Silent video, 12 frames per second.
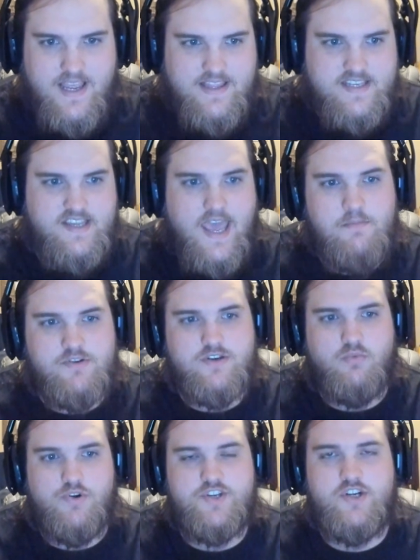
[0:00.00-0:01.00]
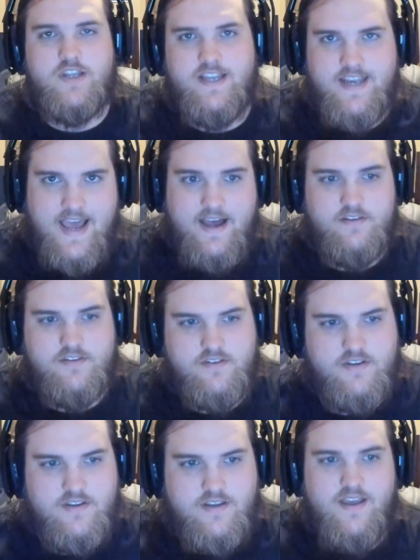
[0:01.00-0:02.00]
This game was originally announced
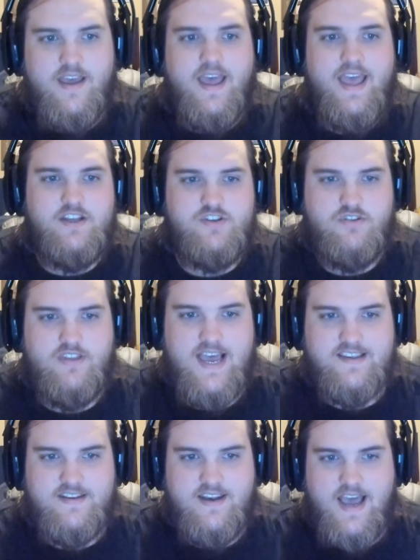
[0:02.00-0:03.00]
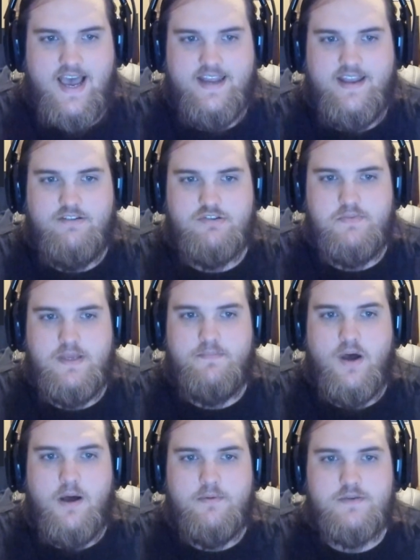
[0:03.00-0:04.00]
in 2009. It was being
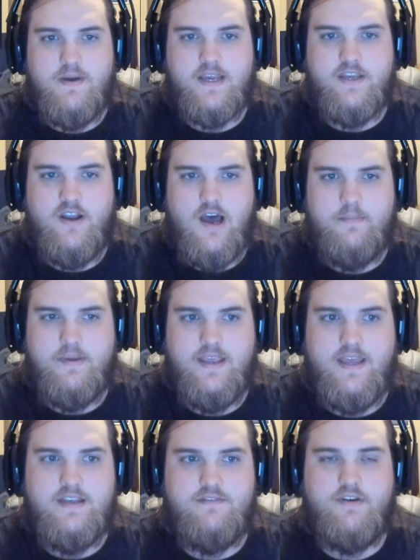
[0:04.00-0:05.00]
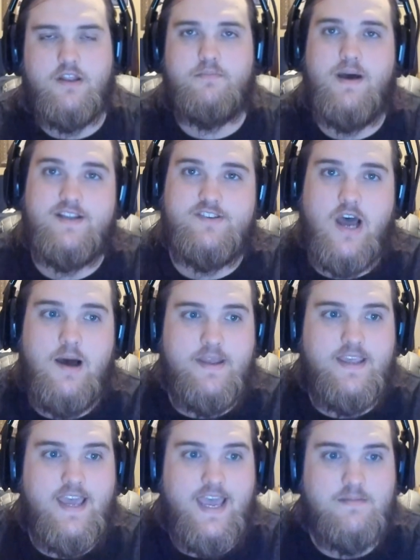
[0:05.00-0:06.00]
published by Konami and developed by
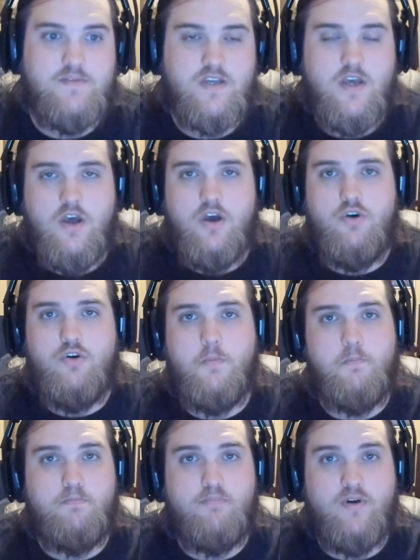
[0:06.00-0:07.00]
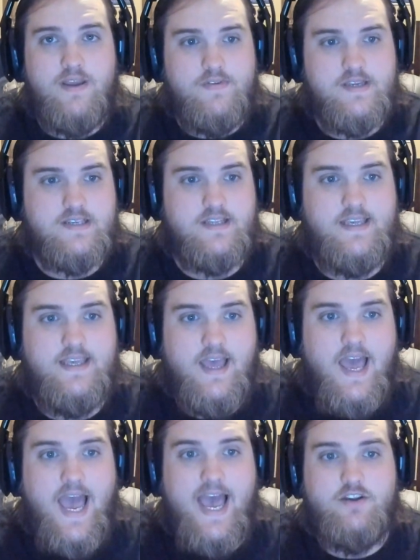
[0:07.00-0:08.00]
Atomic Games, who previously
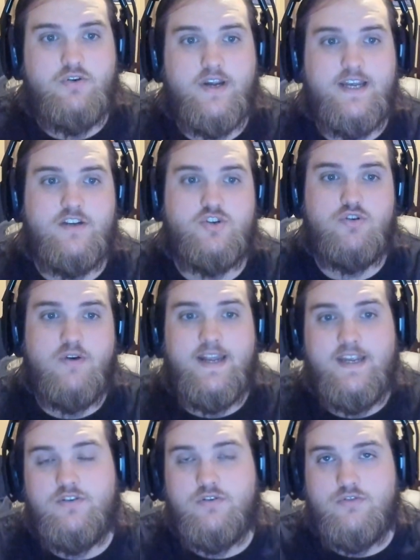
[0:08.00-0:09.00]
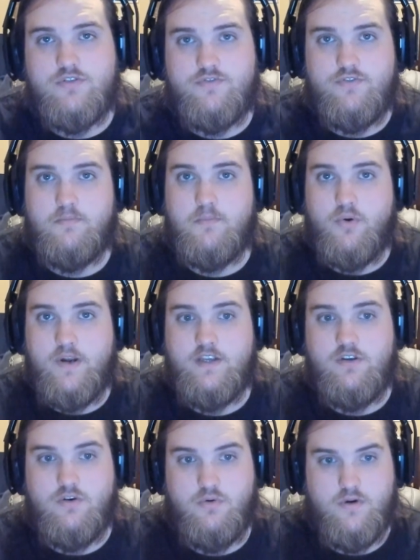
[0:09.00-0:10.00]
had created training tools for the Marine
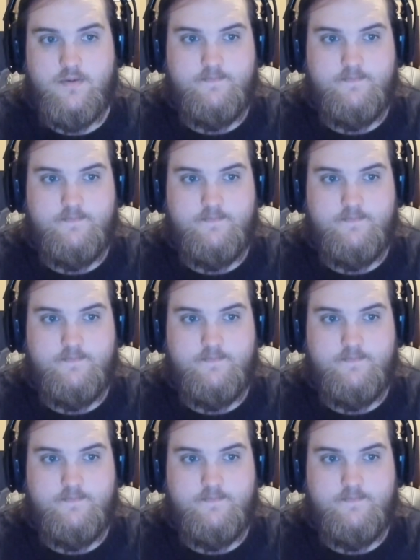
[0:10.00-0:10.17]
Corps.